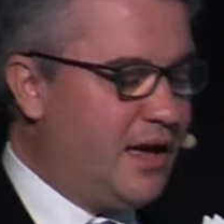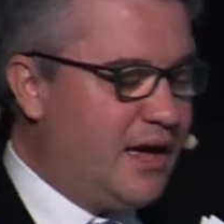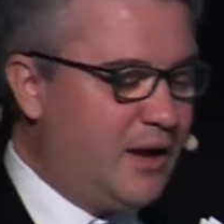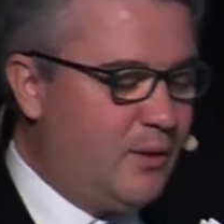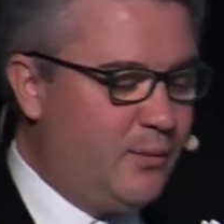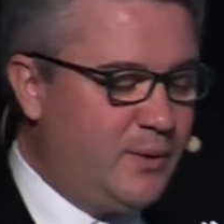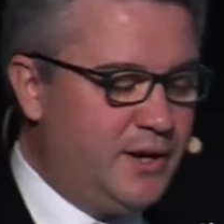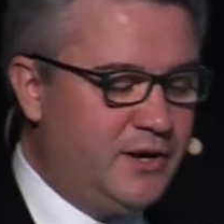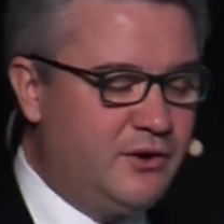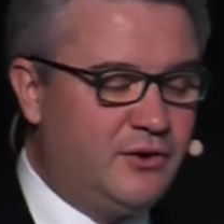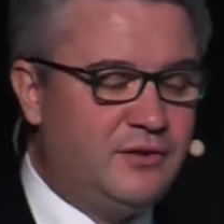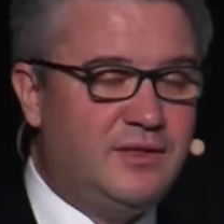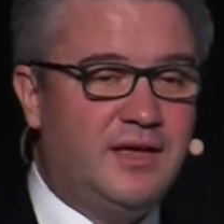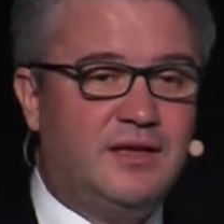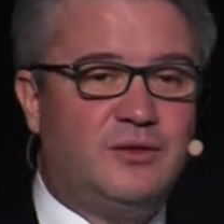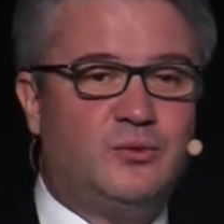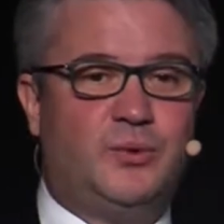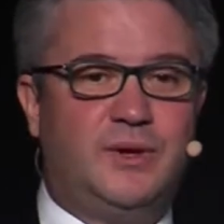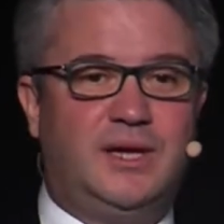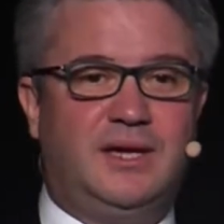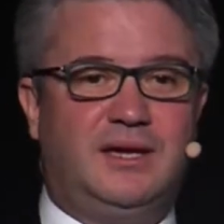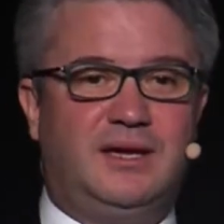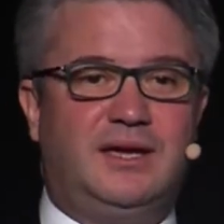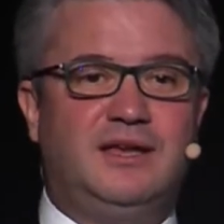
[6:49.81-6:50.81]
We know that
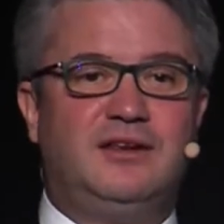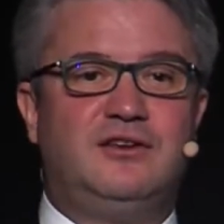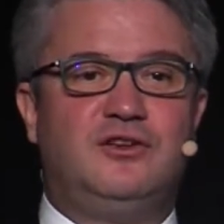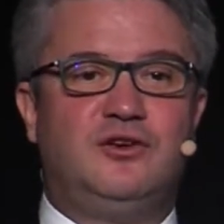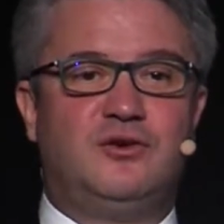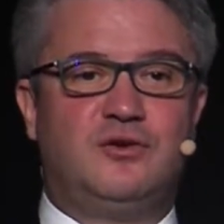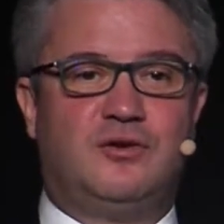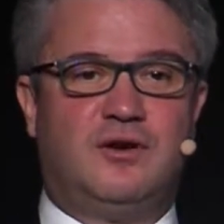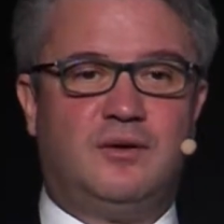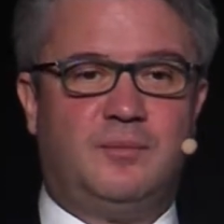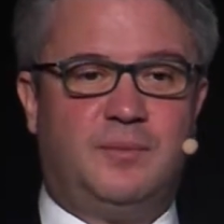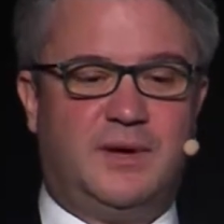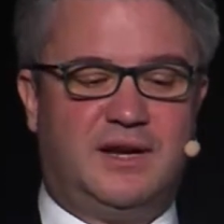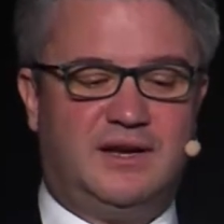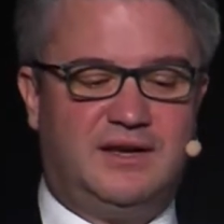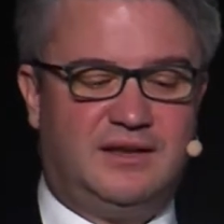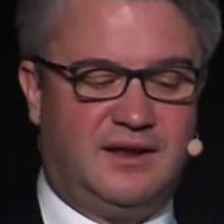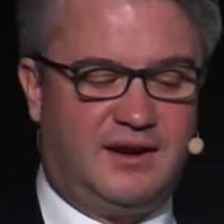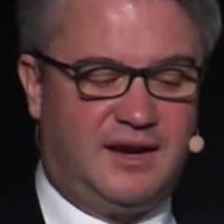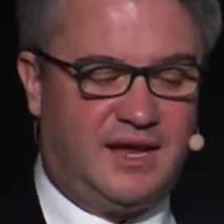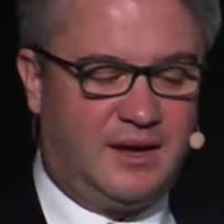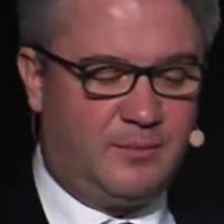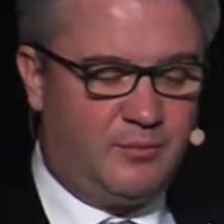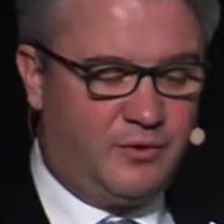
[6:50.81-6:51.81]
we, in Europe and in the
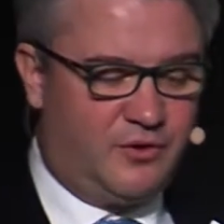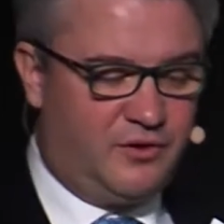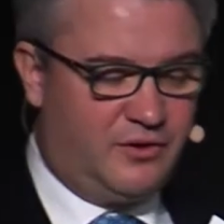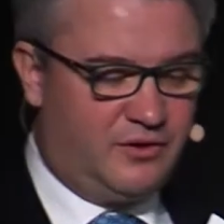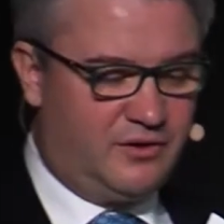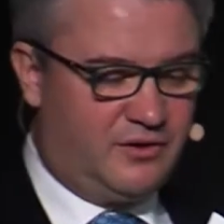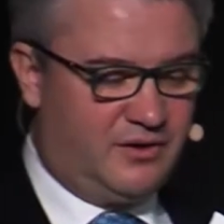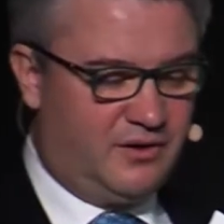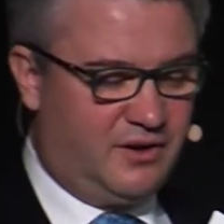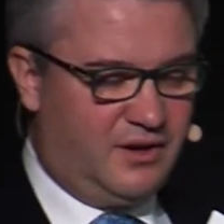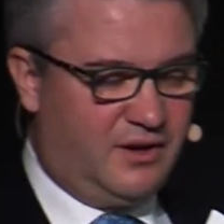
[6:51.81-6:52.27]
neighborhood,